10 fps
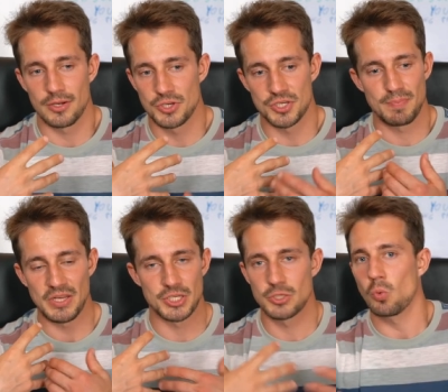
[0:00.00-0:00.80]
It's just
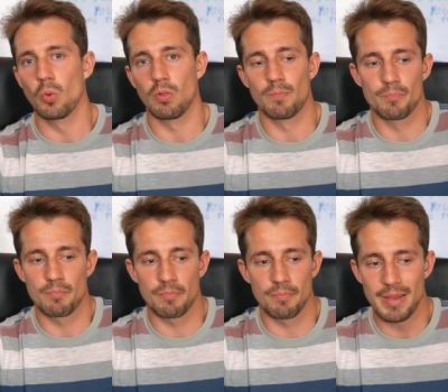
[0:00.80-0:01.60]
been so
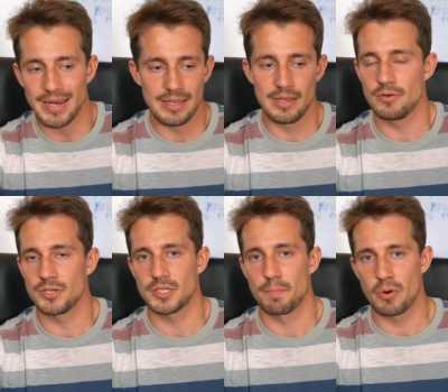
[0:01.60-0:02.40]
many
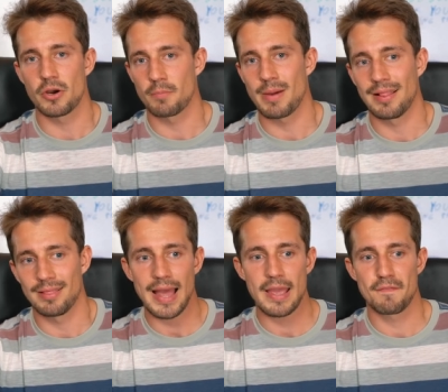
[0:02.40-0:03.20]
years a part of my
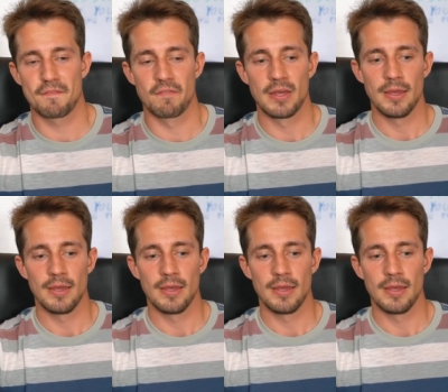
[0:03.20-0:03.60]
life